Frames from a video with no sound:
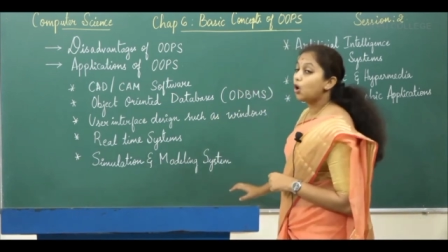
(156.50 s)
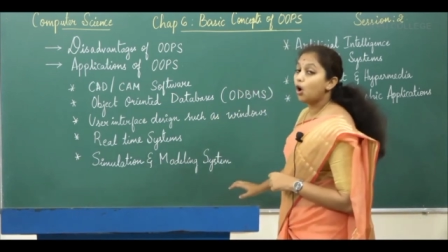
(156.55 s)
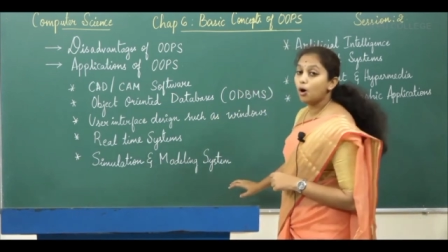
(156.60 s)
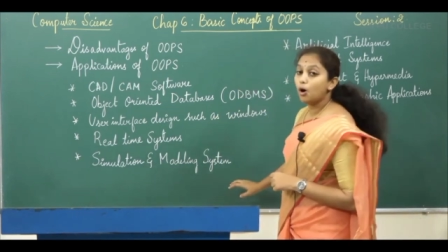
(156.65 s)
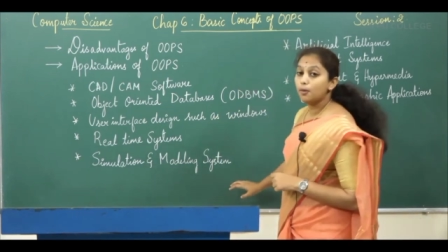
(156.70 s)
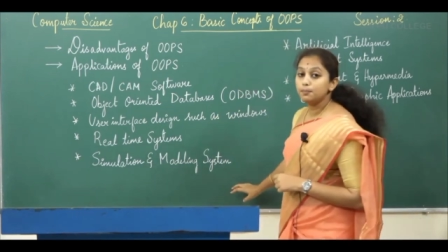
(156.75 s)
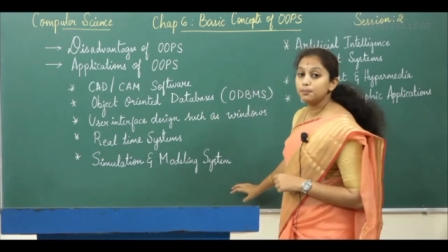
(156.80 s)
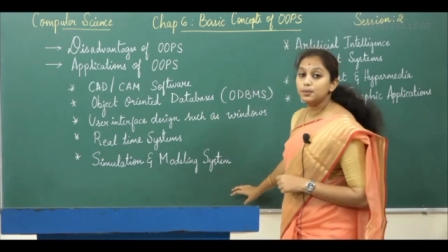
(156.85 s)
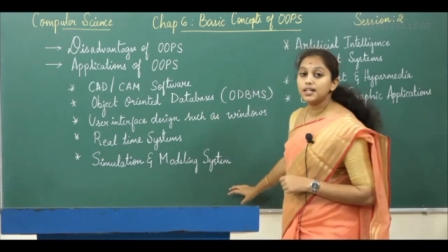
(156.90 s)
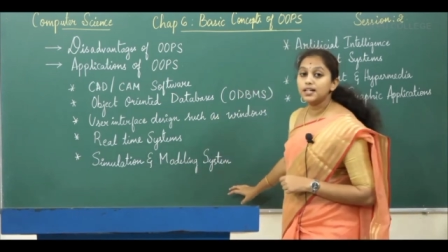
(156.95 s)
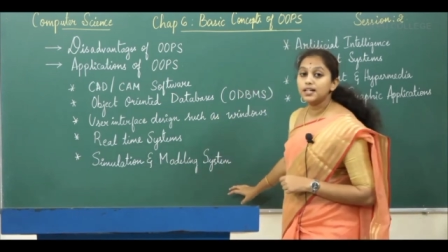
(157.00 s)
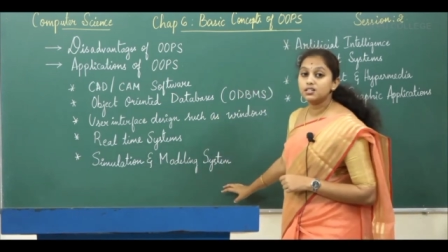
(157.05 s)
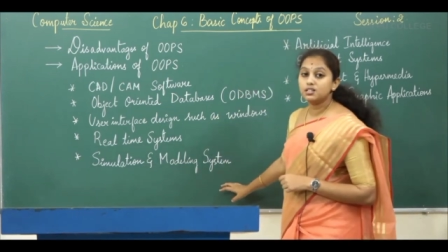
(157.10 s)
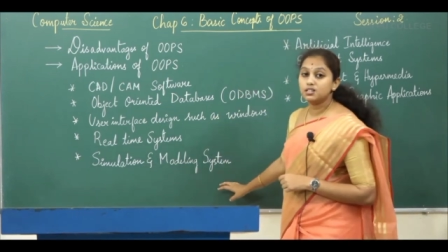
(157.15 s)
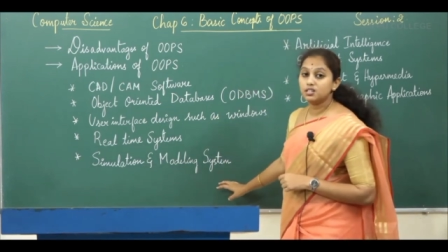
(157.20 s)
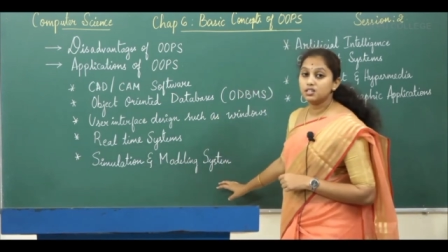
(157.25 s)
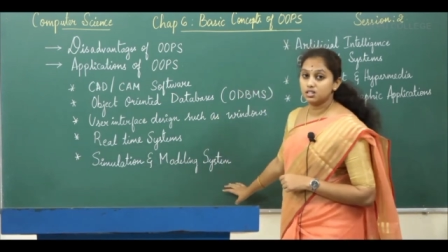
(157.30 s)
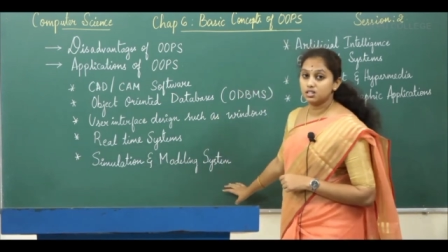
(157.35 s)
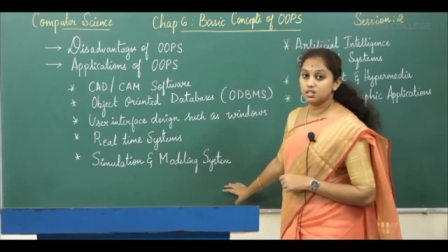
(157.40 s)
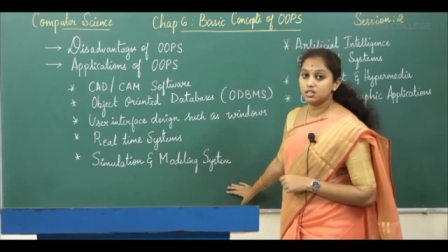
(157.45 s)
complex
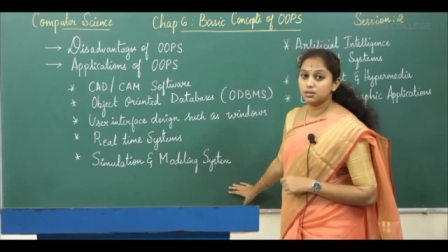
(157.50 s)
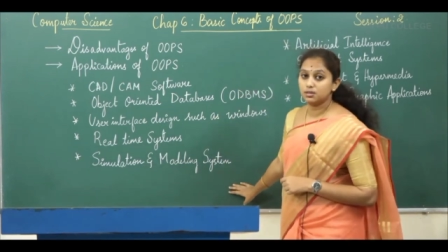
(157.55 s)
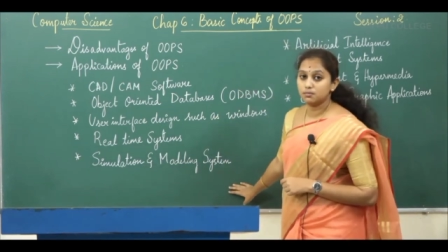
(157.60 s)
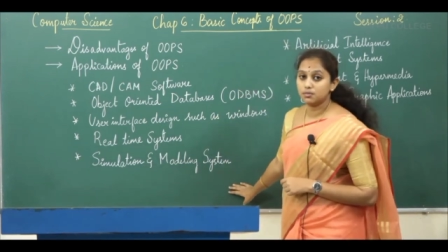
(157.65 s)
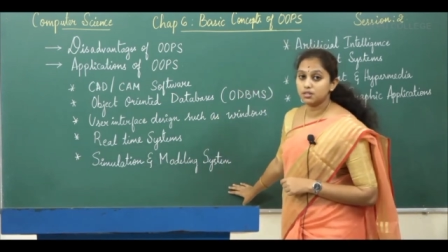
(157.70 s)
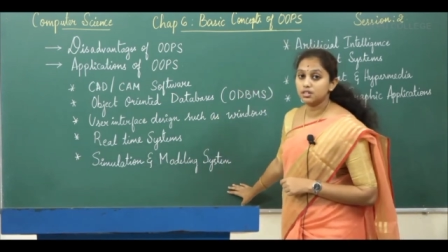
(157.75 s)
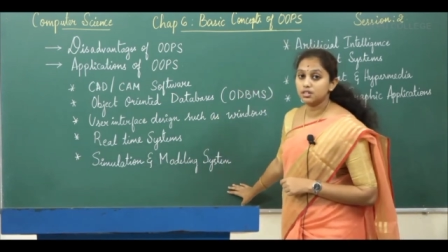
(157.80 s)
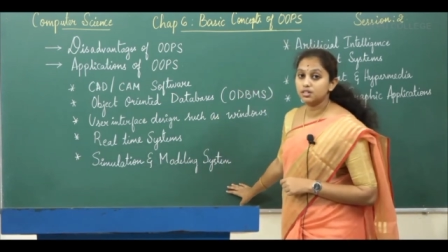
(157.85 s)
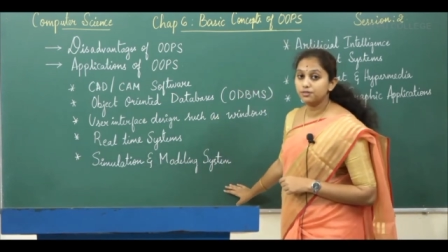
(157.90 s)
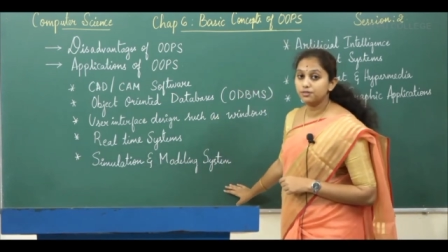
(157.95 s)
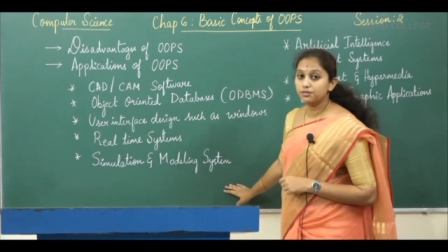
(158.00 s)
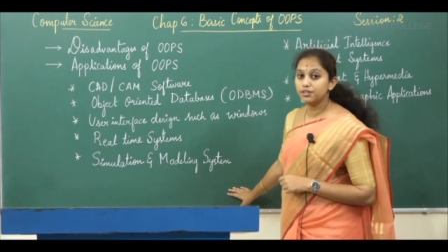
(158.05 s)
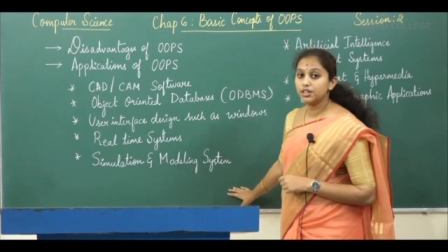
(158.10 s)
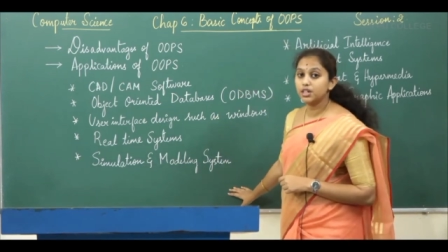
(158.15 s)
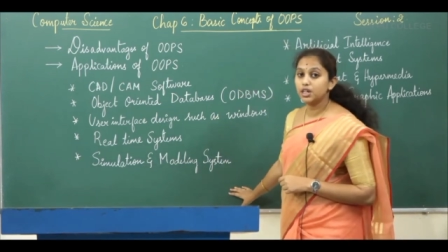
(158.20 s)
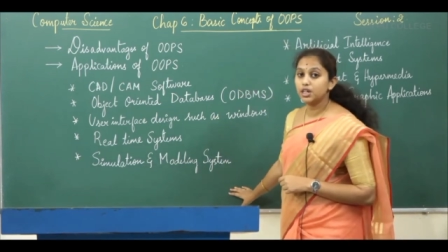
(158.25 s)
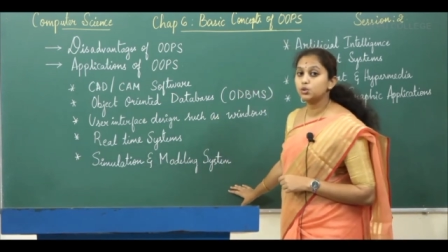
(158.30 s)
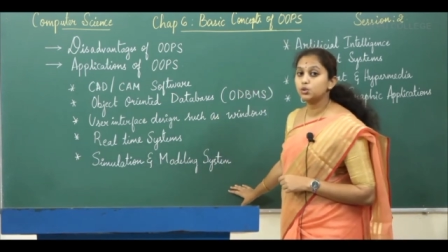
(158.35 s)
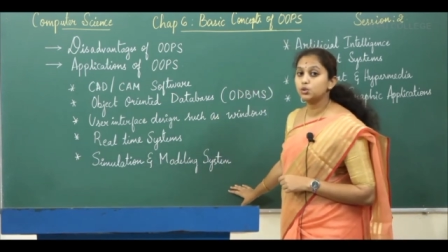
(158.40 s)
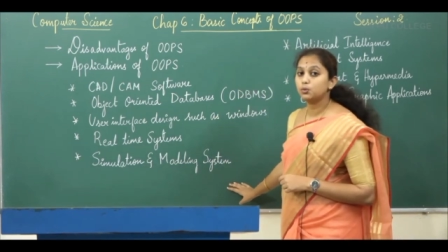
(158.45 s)
systems
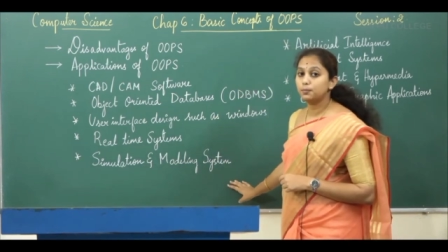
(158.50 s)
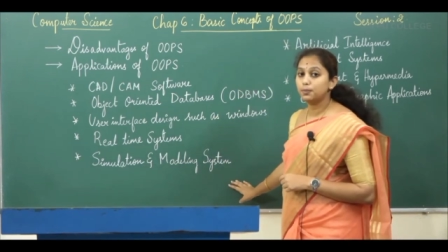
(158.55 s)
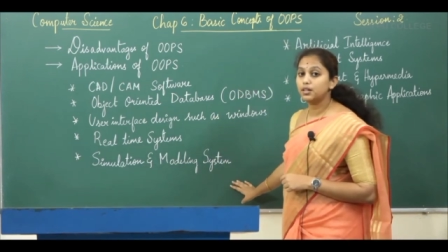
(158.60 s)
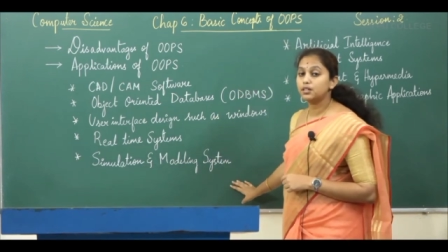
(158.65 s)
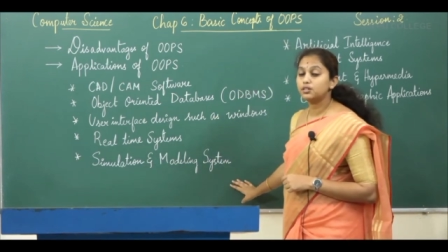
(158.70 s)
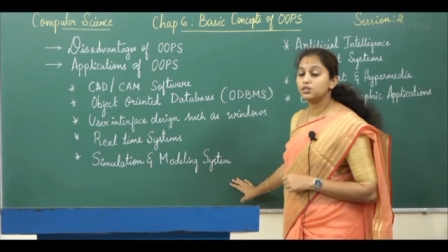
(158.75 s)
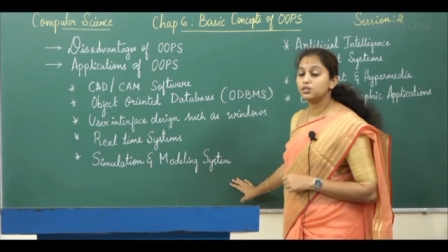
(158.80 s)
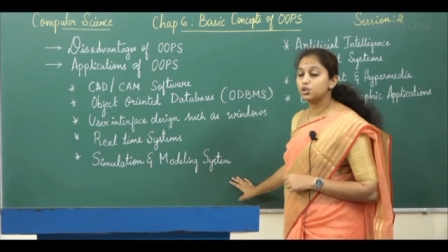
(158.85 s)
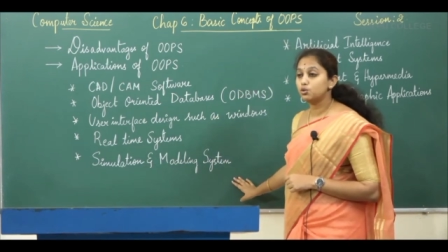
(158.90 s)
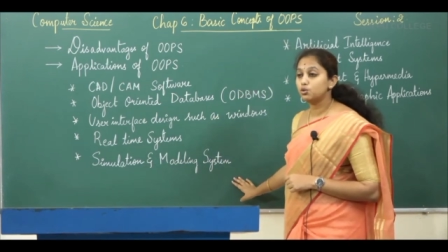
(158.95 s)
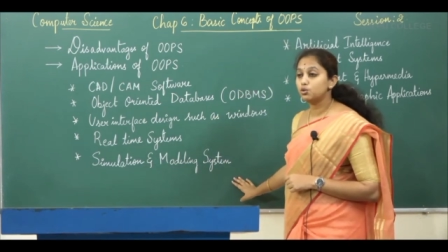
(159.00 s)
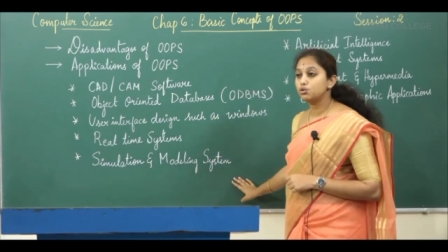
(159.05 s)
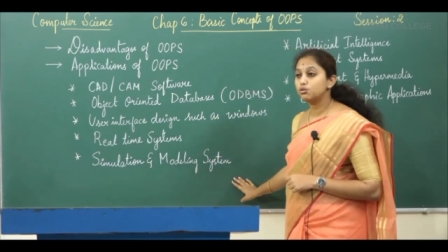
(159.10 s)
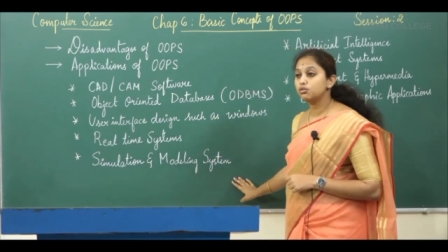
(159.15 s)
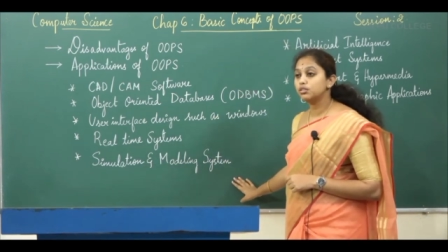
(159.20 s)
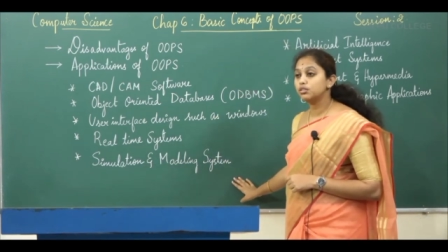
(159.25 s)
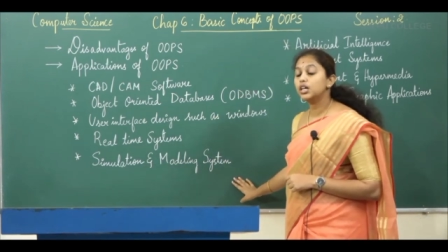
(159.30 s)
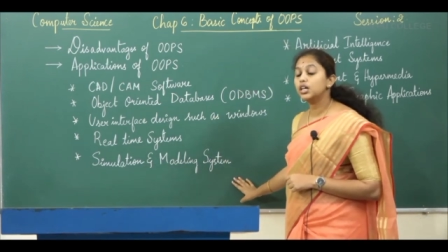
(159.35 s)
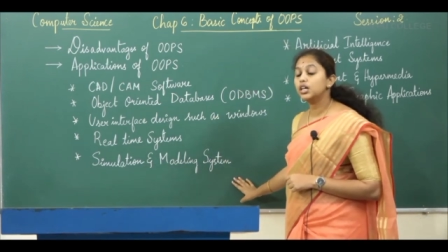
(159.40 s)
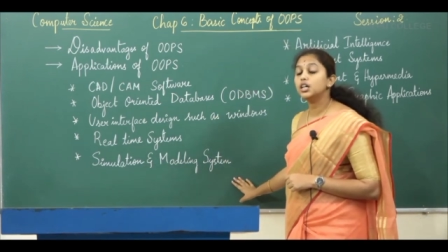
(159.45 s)
difficult to build due to
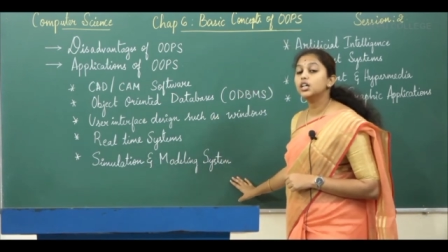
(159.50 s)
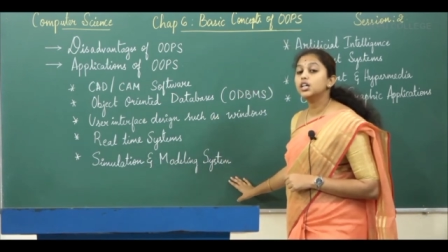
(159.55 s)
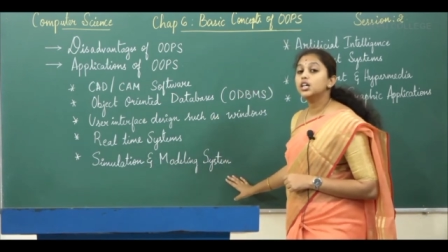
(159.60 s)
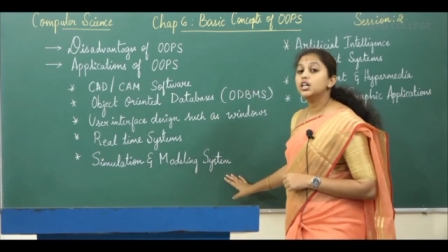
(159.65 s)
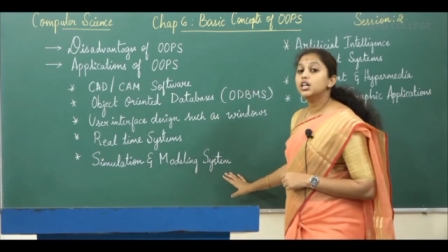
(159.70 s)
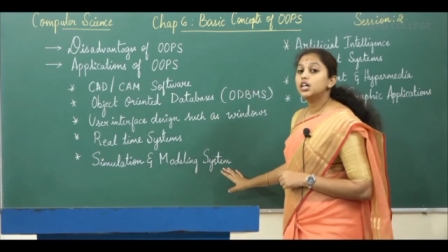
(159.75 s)
the